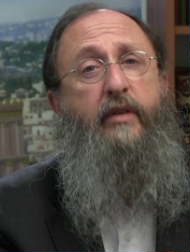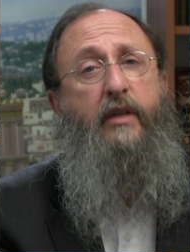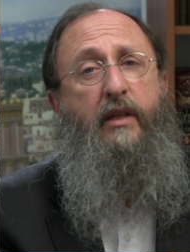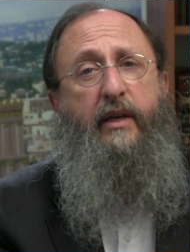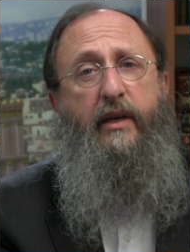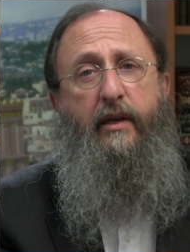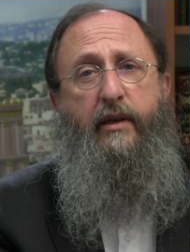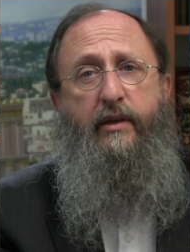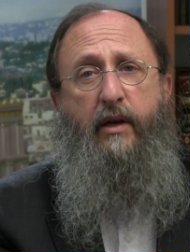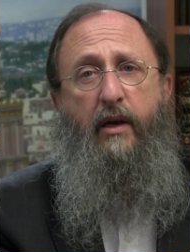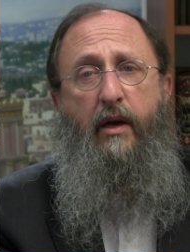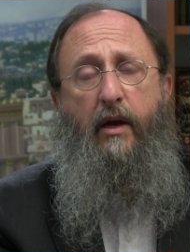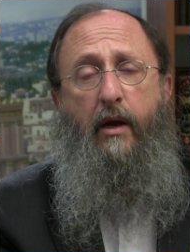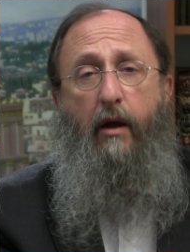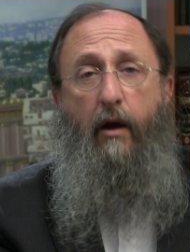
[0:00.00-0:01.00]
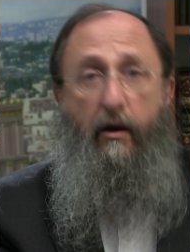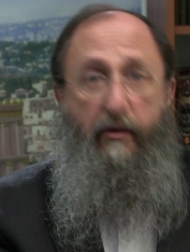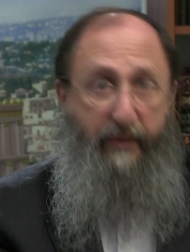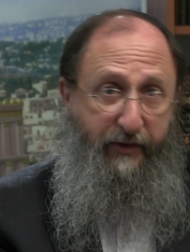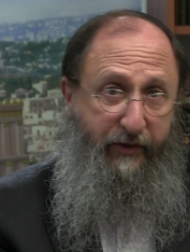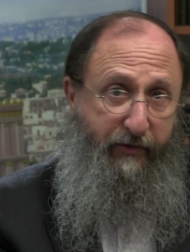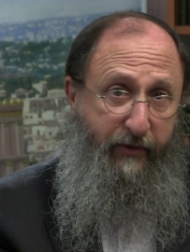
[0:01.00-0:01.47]
in the land
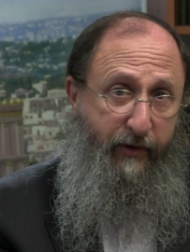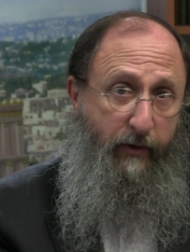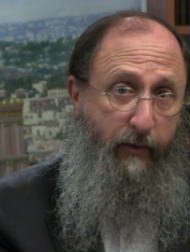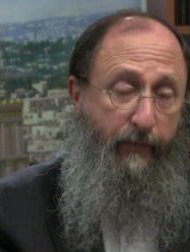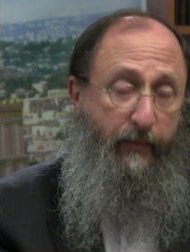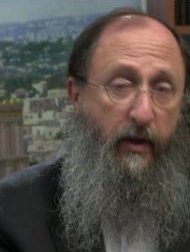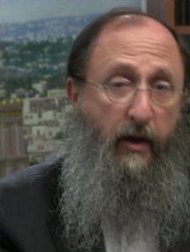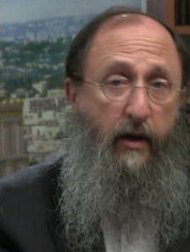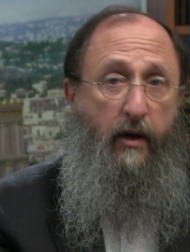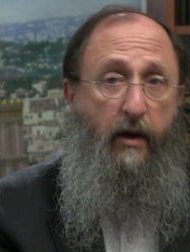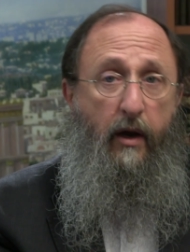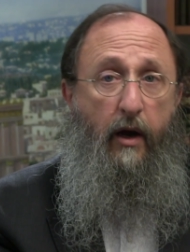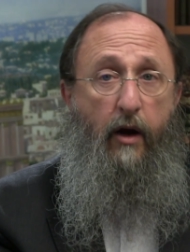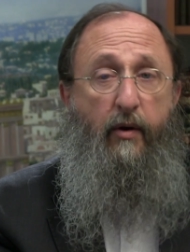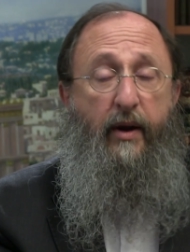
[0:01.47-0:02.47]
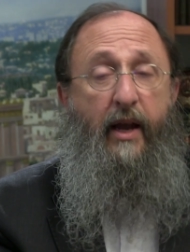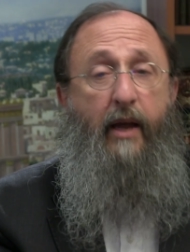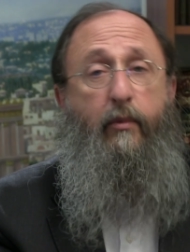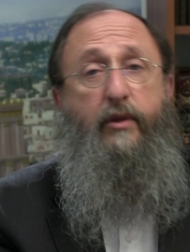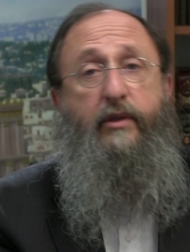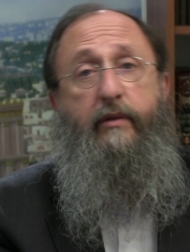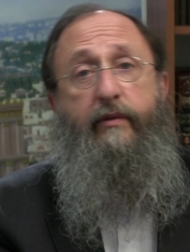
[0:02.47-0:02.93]
of Israel are
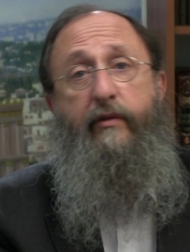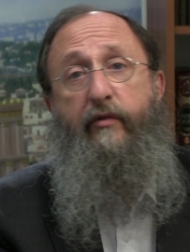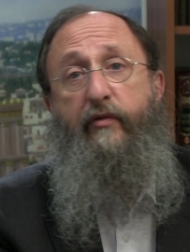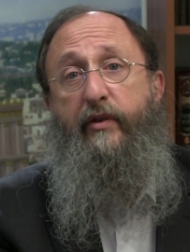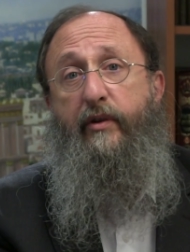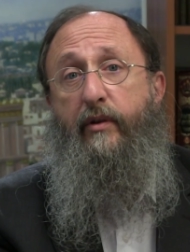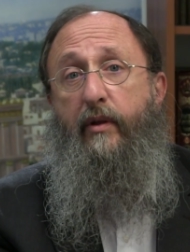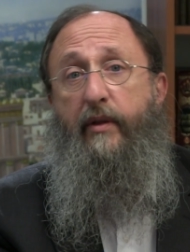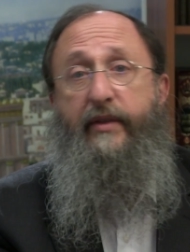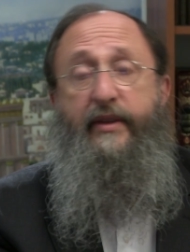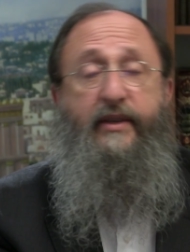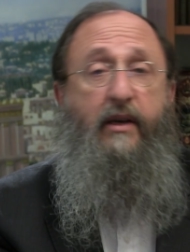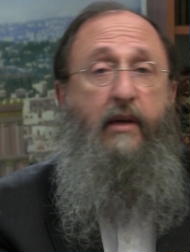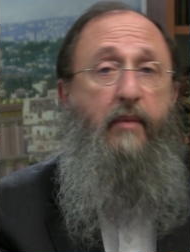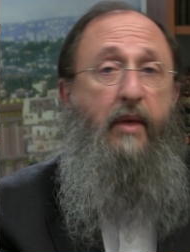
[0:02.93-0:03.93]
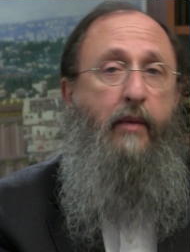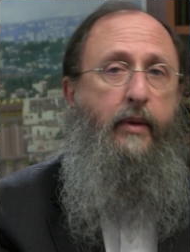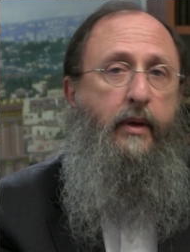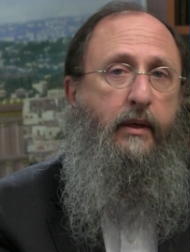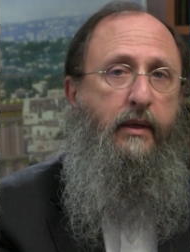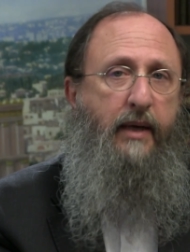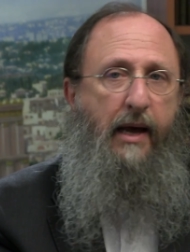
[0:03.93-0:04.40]
able to fulfill this
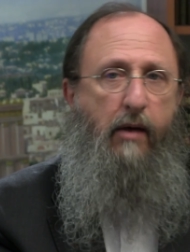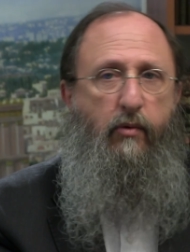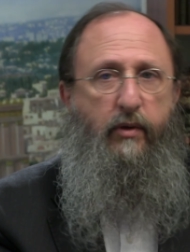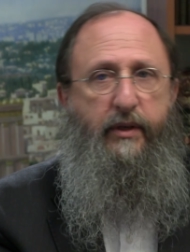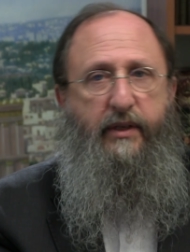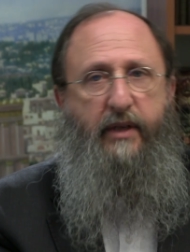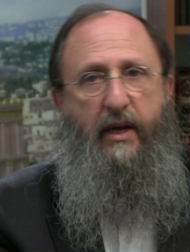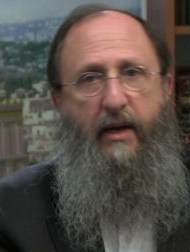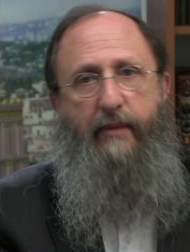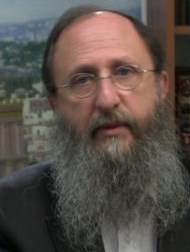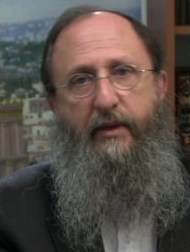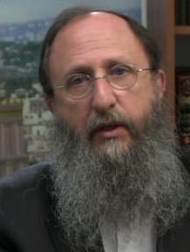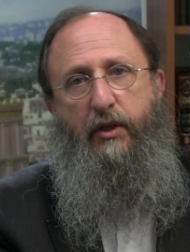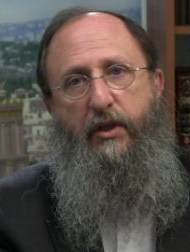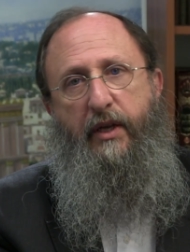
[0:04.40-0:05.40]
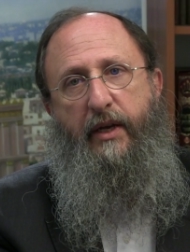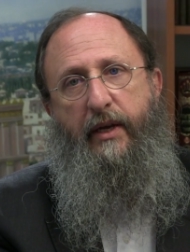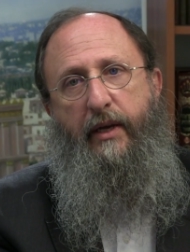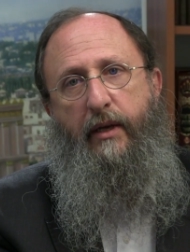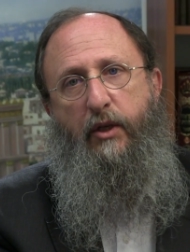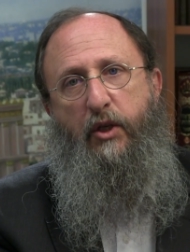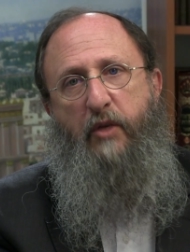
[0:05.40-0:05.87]
commandment countless times each
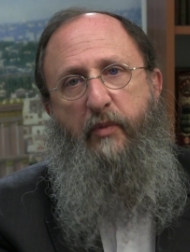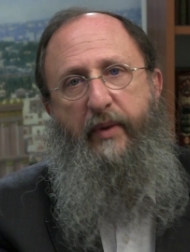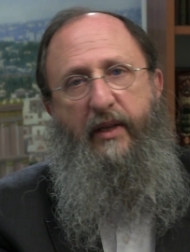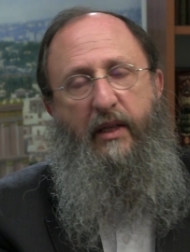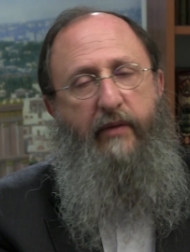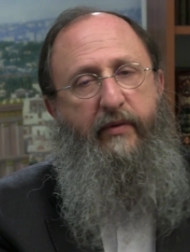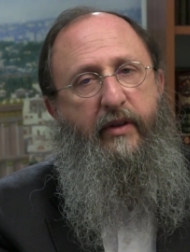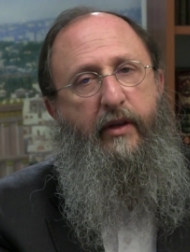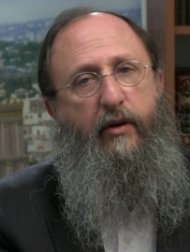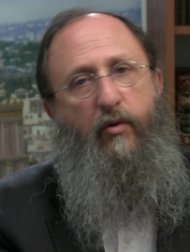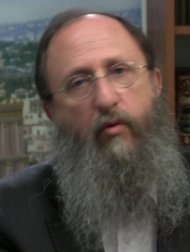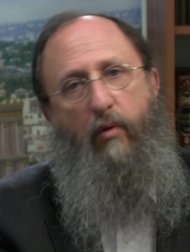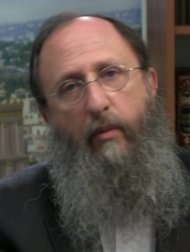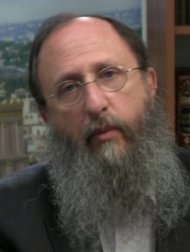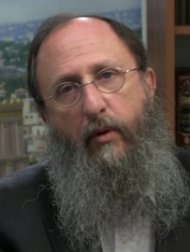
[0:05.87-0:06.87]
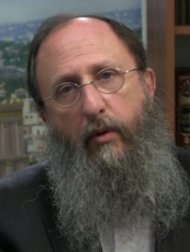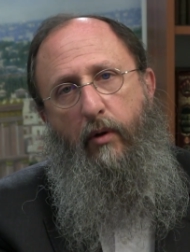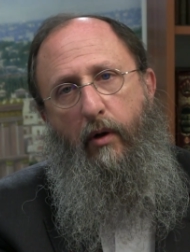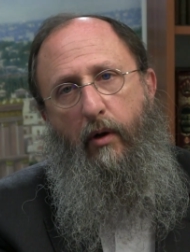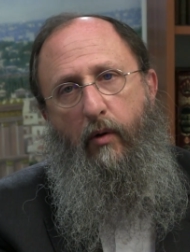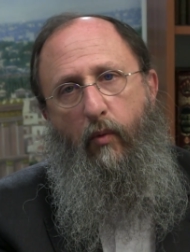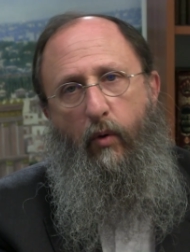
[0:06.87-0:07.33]
day just by living their normal
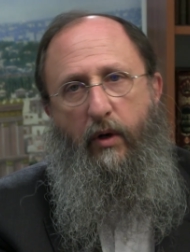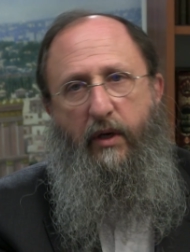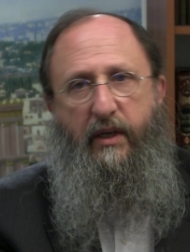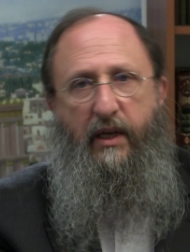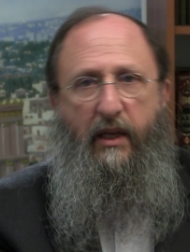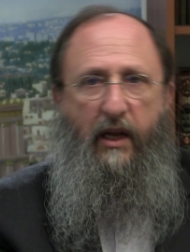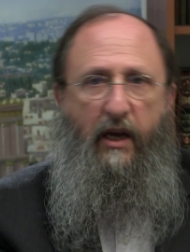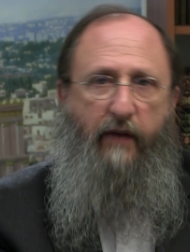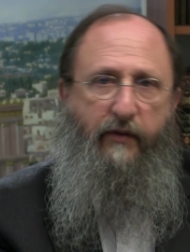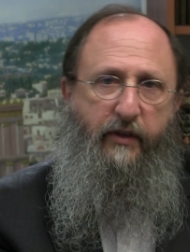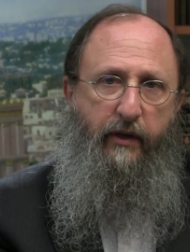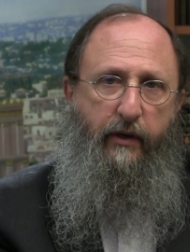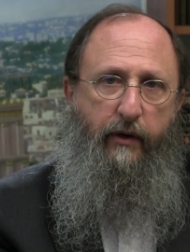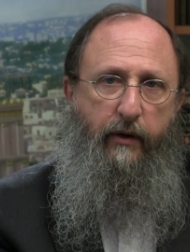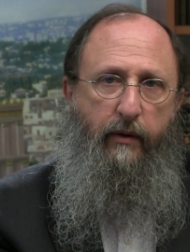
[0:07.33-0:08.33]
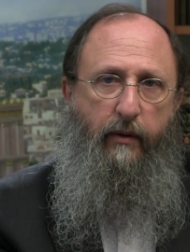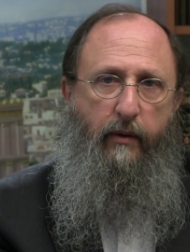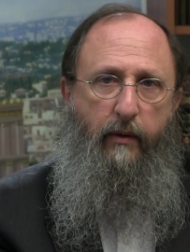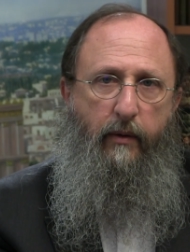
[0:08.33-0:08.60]
workaday lives here.